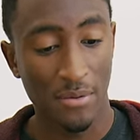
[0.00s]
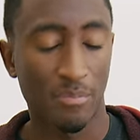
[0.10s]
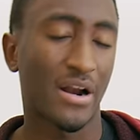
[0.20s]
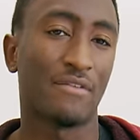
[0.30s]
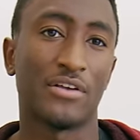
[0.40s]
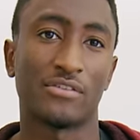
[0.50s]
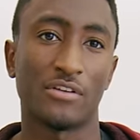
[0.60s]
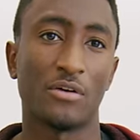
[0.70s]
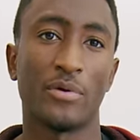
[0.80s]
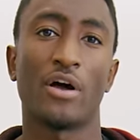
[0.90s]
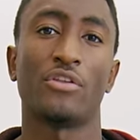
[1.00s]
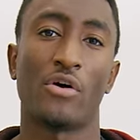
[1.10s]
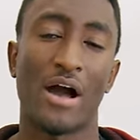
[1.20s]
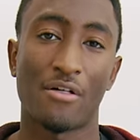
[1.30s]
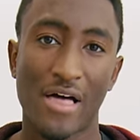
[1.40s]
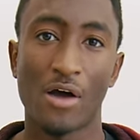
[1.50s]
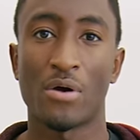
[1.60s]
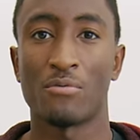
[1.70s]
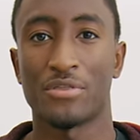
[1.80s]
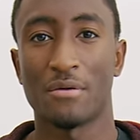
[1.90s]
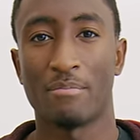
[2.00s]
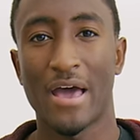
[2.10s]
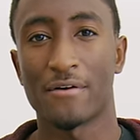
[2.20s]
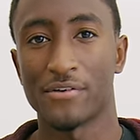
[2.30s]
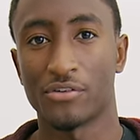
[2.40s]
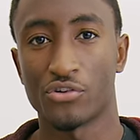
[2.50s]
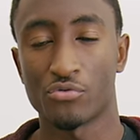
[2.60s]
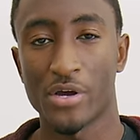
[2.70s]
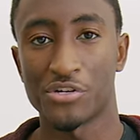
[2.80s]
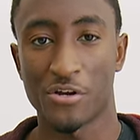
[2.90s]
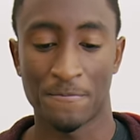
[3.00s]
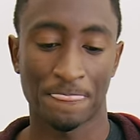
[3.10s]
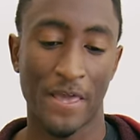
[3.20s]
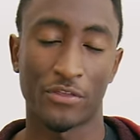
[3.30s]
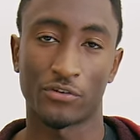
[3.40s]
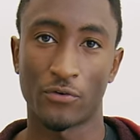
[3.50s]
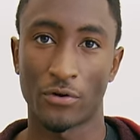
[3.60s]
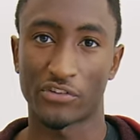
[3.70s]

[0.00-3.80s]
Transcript: but obviously we all know how that went with the battery situation and this phone